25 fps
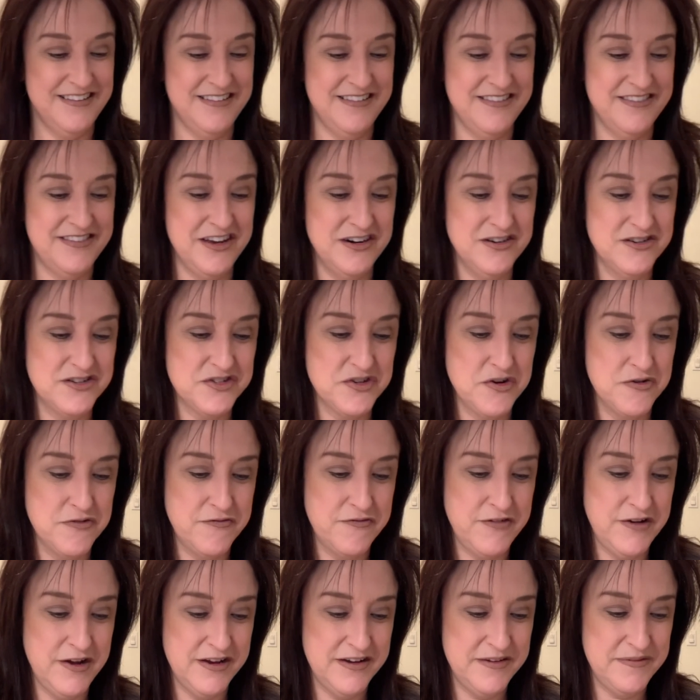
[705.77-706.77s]
They're so
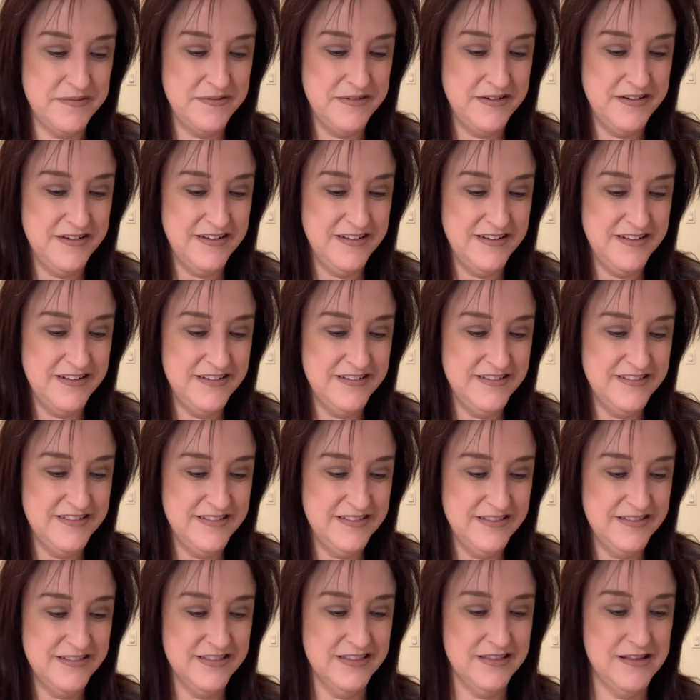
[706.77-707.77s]
fun.
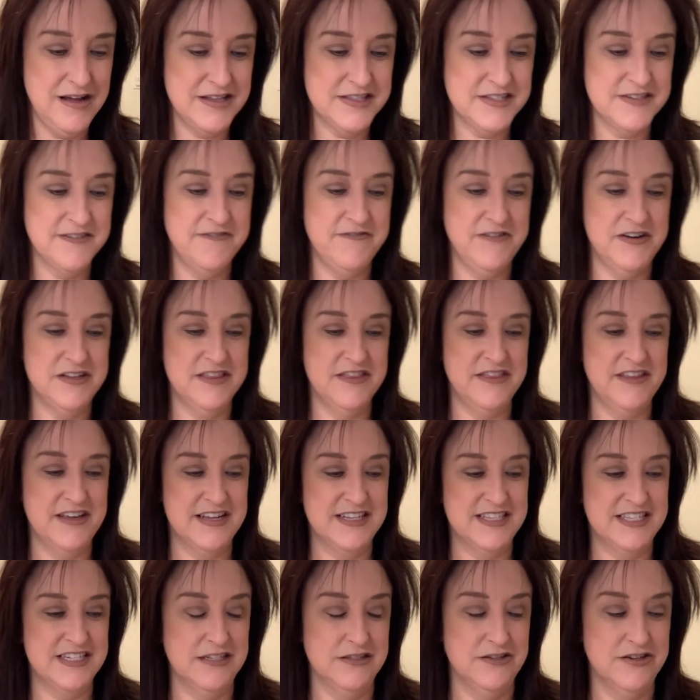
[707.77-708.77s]
Lots of fun
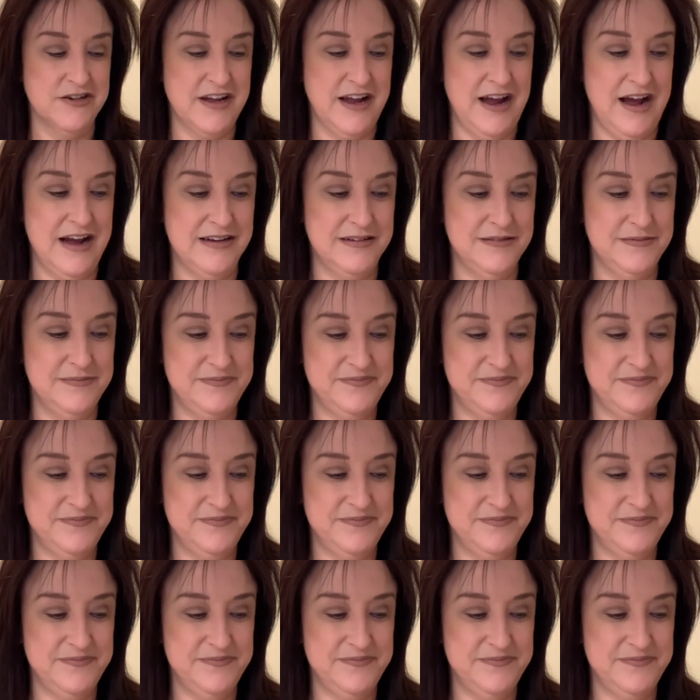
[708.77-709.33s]
things to look at.